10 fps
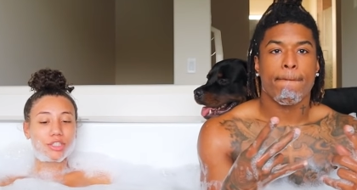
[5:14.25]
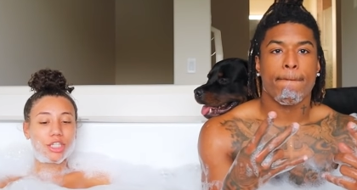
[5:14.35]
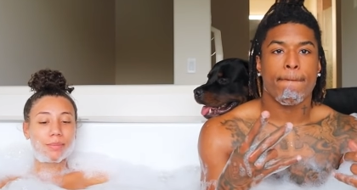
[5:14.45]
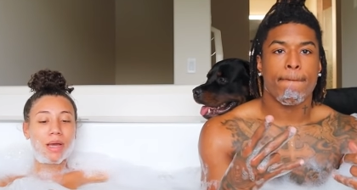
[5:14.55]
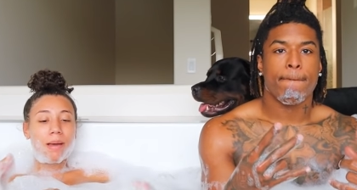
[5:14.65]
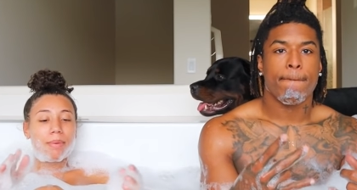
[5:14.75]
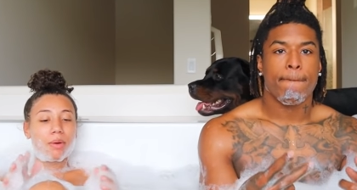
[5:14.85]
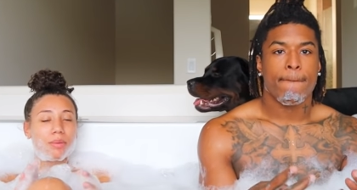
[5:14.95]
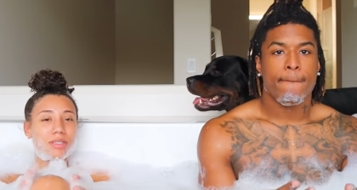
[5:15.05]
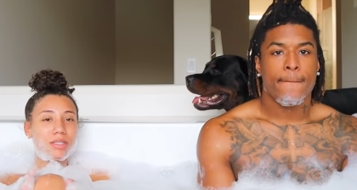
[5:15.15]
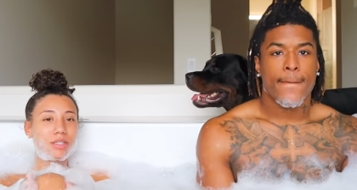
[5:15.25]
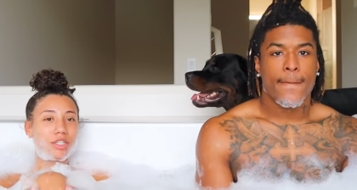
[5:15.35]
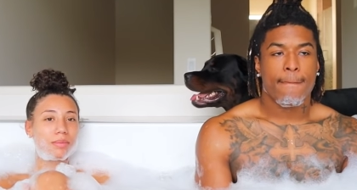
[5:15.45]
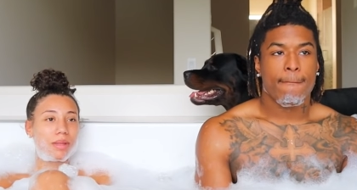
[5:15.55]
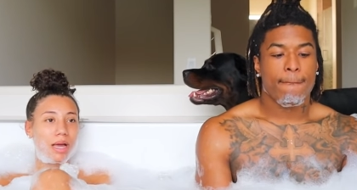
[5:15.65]
Speaker 1: the gym. But we went to the
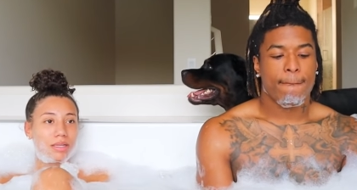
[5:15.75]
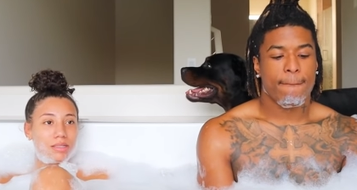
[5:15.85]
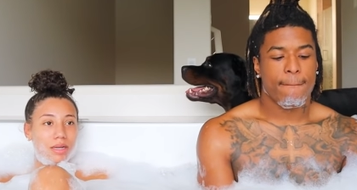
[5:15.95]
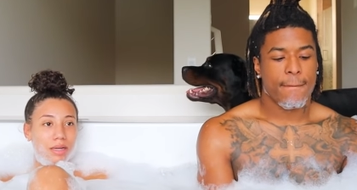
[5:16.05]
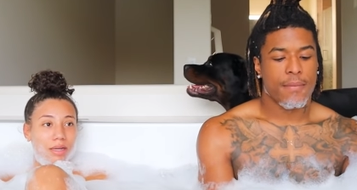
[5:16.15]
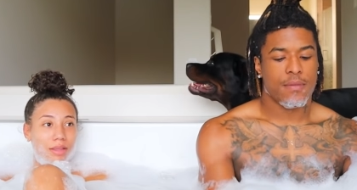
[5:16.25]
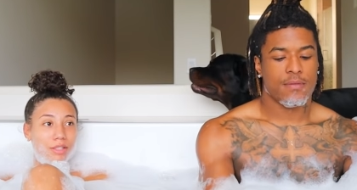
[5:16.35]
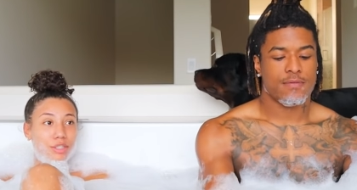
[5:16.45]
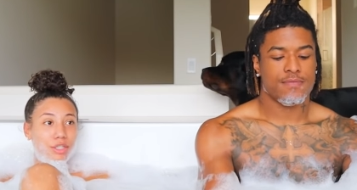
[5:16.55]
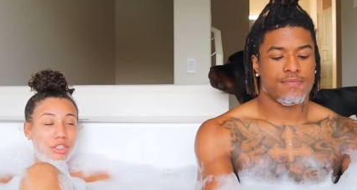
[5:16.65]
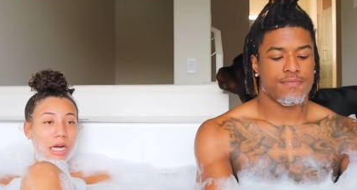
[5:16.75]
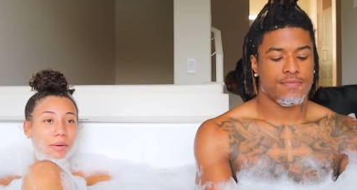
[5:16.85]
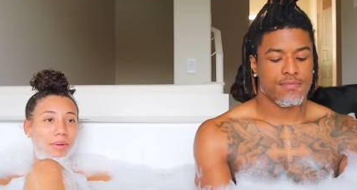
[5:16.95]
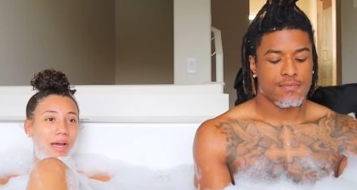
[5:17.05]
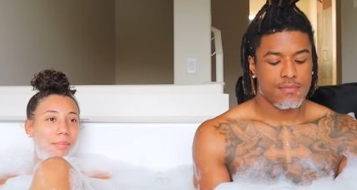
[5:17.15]
gym last night and then took a
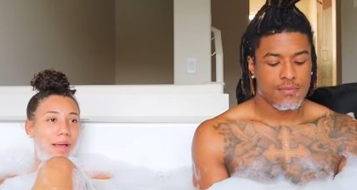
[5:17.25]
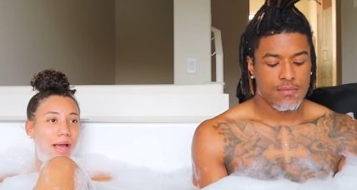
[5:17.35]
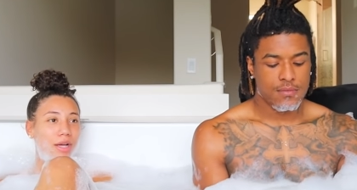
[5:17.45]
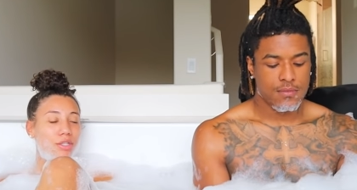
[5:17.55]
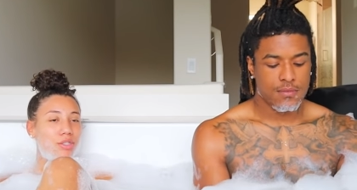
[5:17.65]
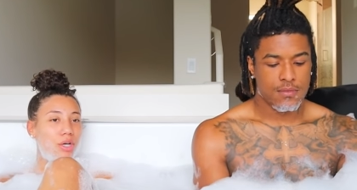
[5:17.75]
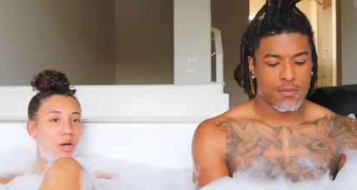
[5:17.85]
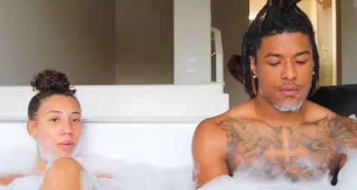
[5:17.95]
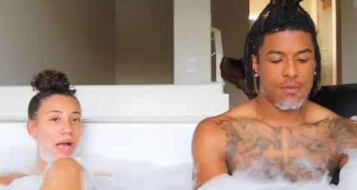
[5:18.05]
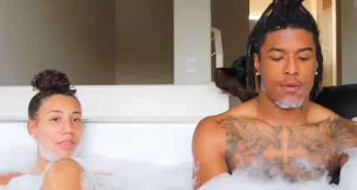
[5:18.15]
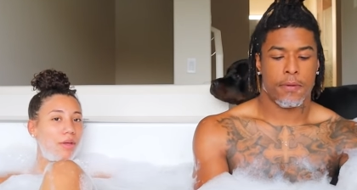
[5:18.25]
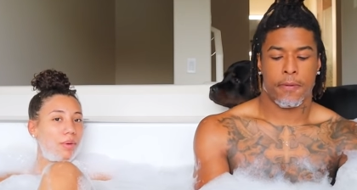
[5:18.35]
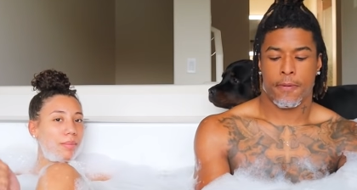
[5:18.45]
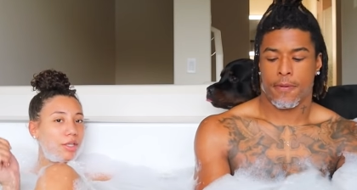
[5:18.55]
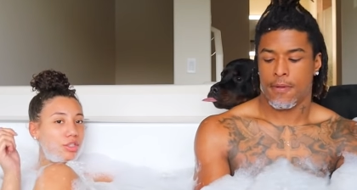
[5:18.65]
shower when we got back. So I think
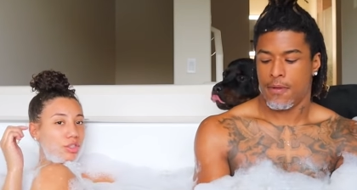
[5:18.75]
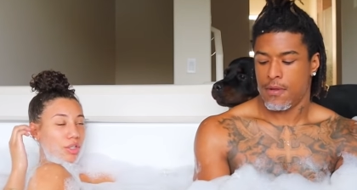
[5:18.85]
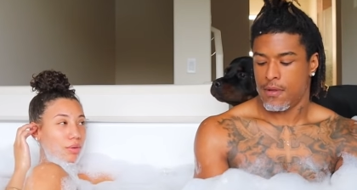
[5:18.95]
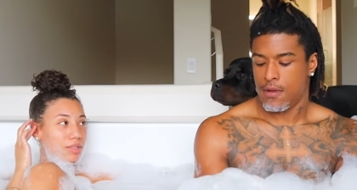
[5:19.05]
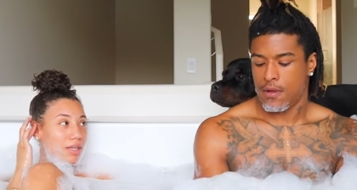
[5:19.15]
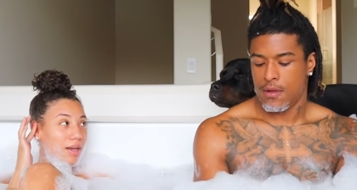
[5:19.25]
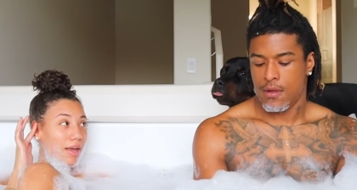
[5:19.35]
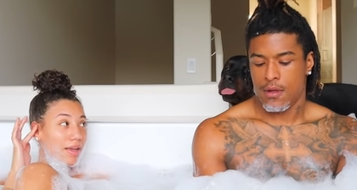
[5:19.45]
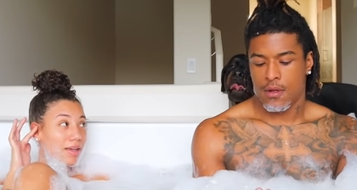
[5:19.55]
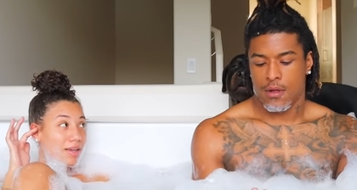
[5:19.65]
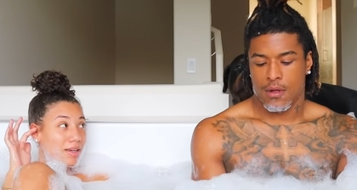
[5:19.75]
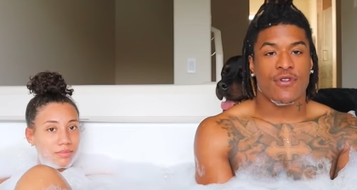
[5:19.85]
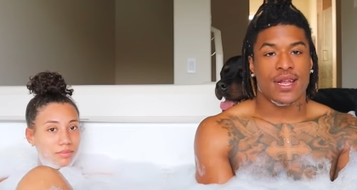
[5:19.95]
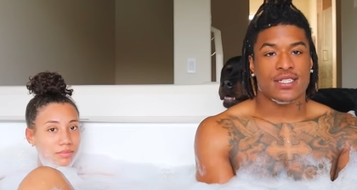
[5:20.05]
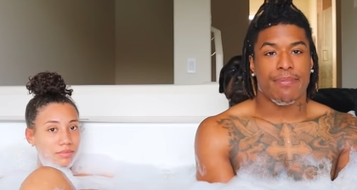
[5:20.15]
we might just go tonight.
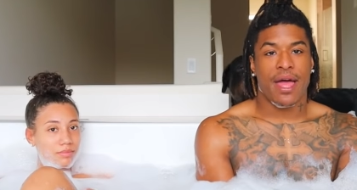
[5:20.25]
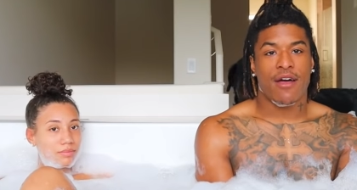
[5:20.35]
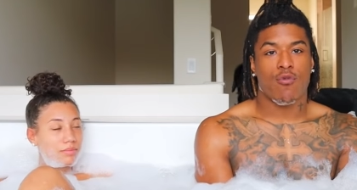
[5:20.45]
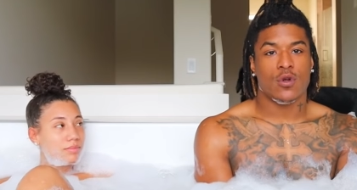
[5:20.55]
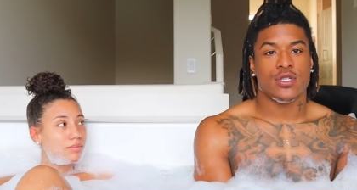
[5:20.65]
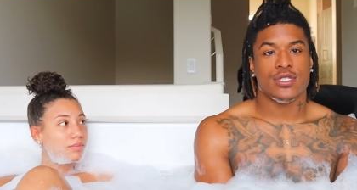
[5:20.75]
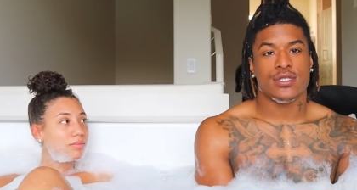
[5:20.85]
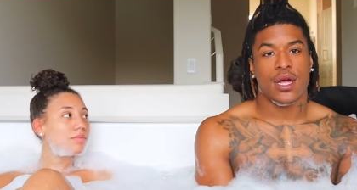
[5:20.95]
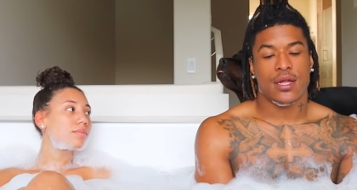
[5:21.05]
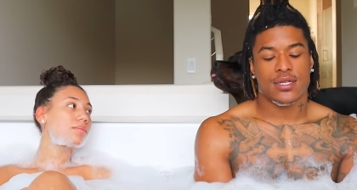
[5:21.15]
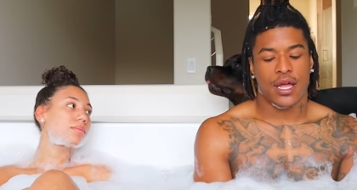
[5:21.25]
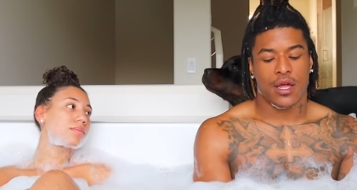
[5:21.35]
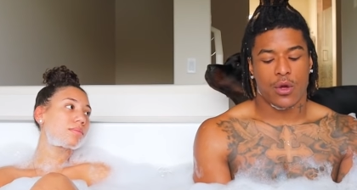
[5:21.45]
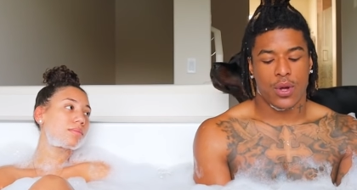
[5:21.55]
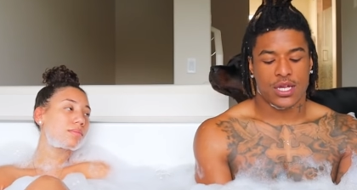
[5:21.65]
Speaker 2: After this bath, we'll just take
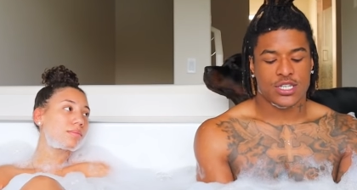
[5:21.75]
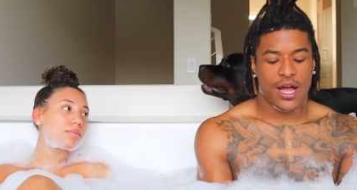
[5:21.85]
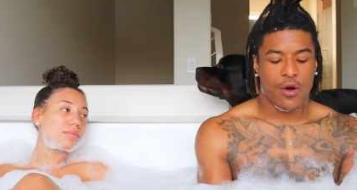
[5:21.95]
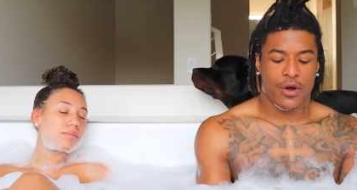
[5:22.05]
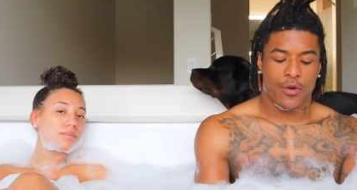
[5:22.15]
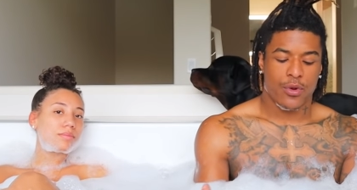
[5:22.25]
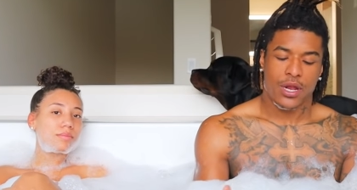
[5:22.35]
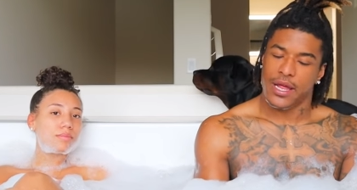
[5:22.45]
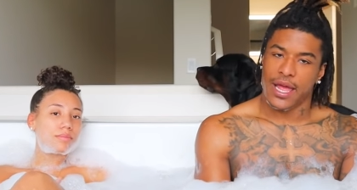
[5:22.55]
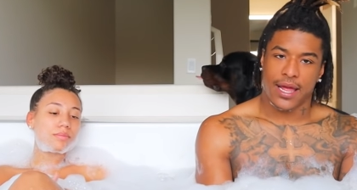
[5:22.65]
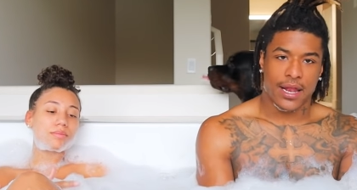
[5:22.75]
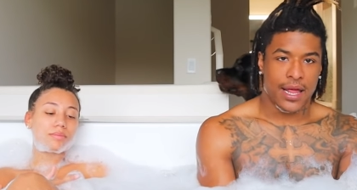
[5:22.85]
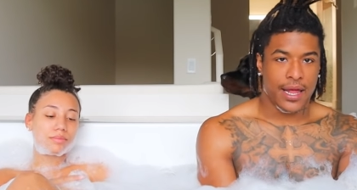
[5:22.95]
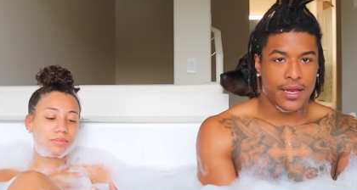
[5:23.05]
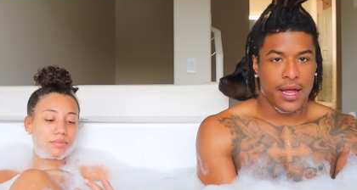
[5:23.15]
a quick shower to really get
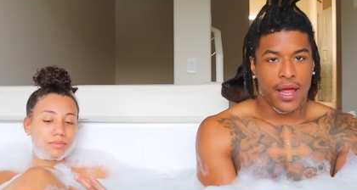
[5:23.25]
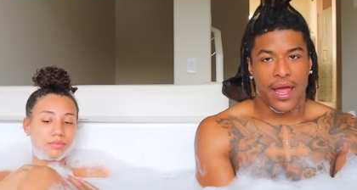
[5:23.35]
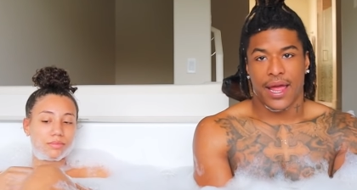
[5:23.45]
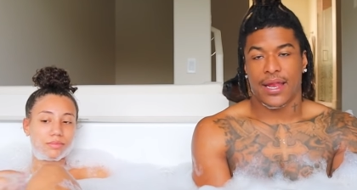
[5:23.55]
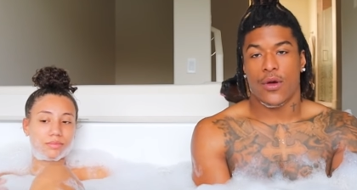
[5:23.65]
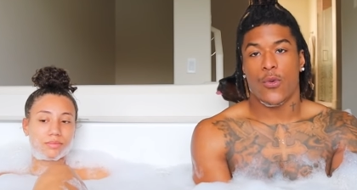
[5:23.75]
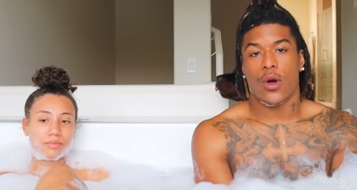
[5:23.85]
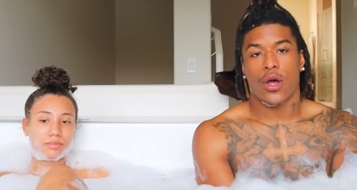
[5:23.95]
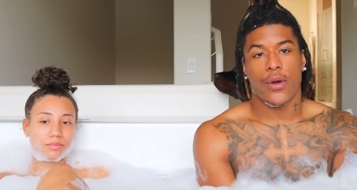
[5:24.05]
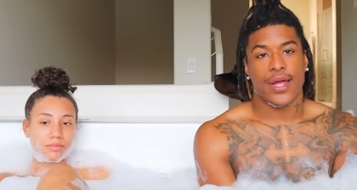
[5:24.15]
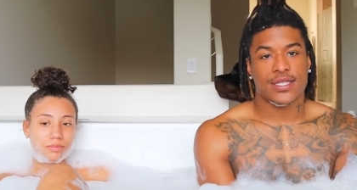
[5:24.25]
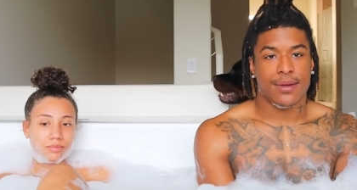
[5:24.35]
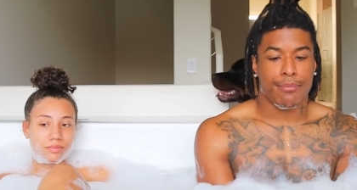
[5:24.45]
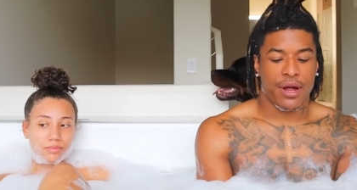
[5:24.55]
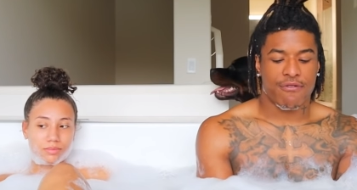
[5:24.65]
clean. Mm -hmm. And then we'll go get
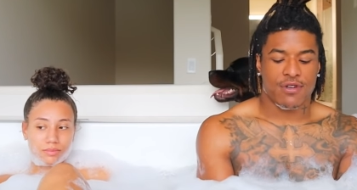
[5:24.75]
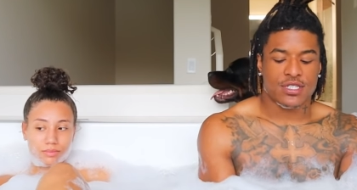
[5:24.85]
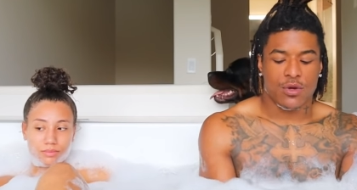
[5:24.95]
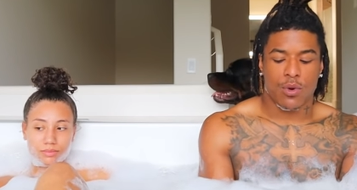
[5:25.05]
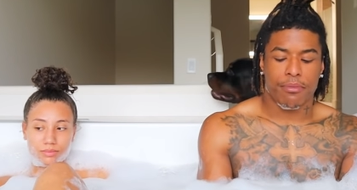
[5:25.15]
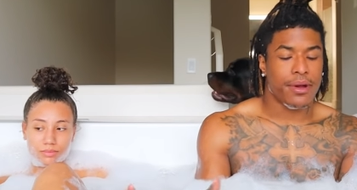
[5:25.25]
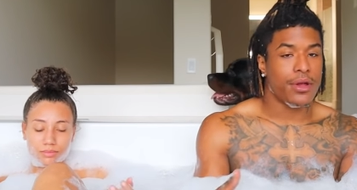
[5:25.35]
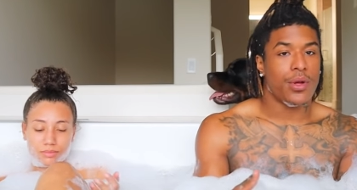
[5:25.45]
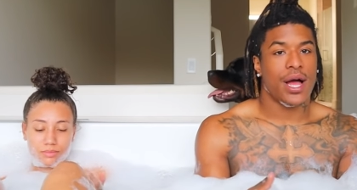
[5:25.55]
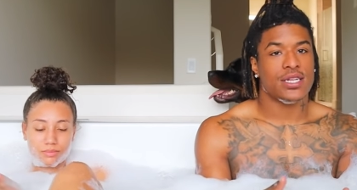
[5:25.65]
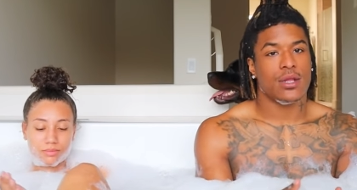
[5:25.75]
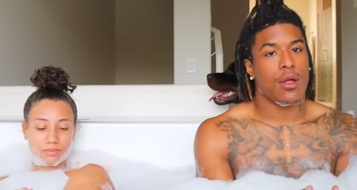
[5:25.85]
some breakfast and we'll bring you guys